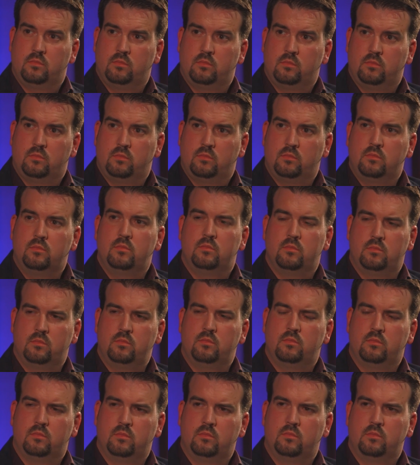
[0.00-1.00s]
was done.
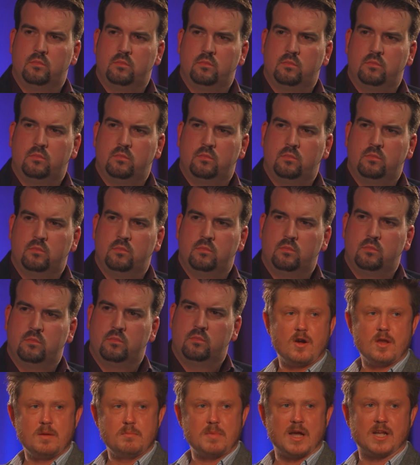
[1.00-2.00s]
It was
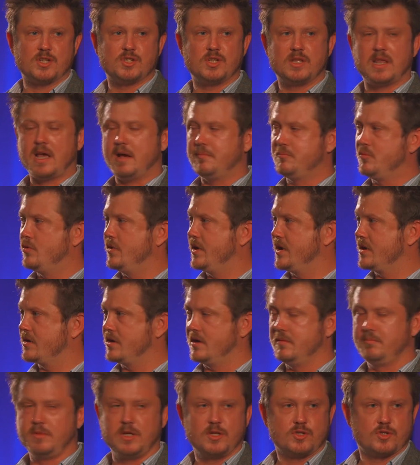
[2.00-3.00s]
very much at that point
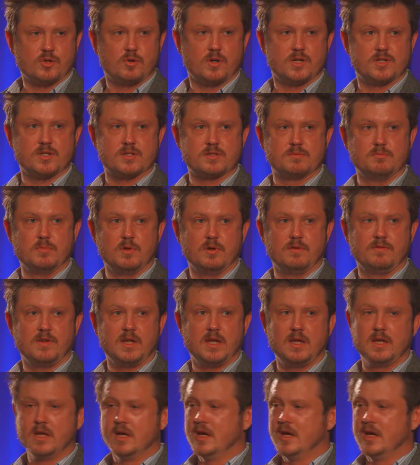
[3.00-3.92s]
going to be George's movie.